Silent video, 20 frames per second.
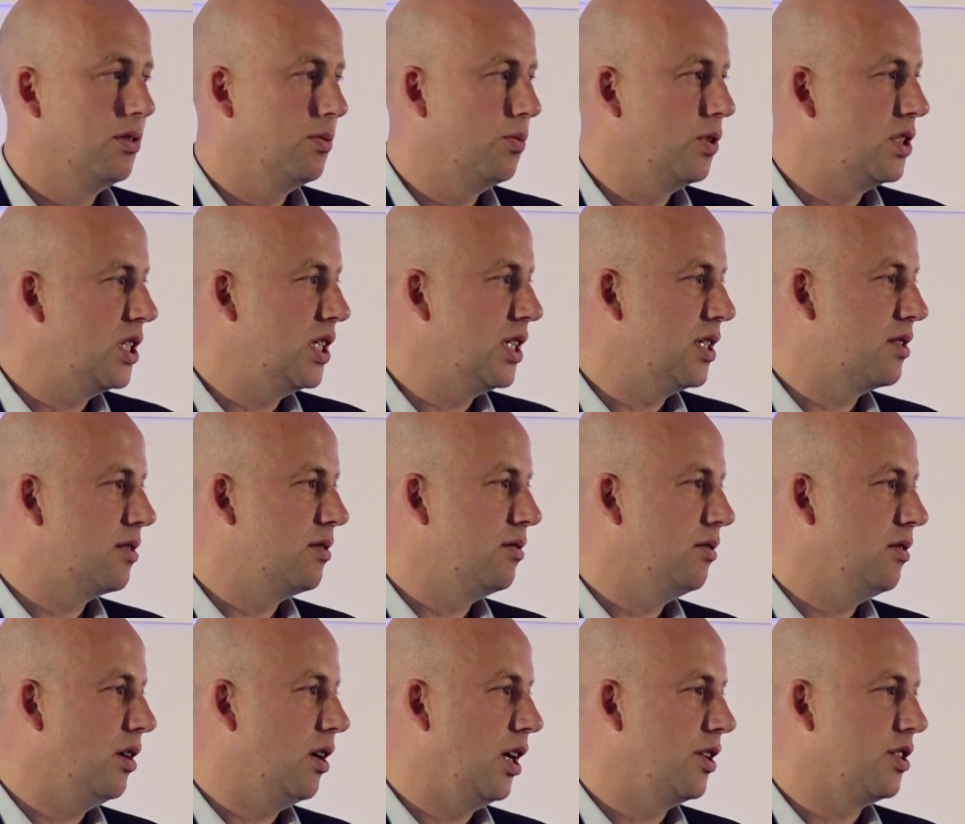which is
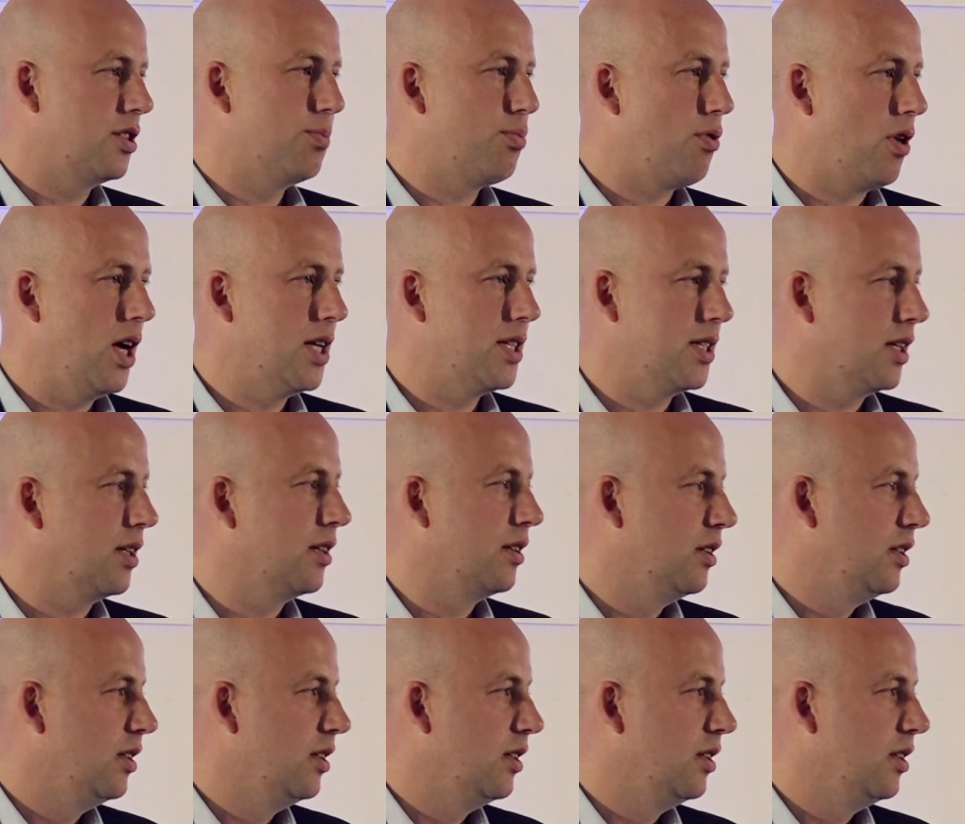unsurprising.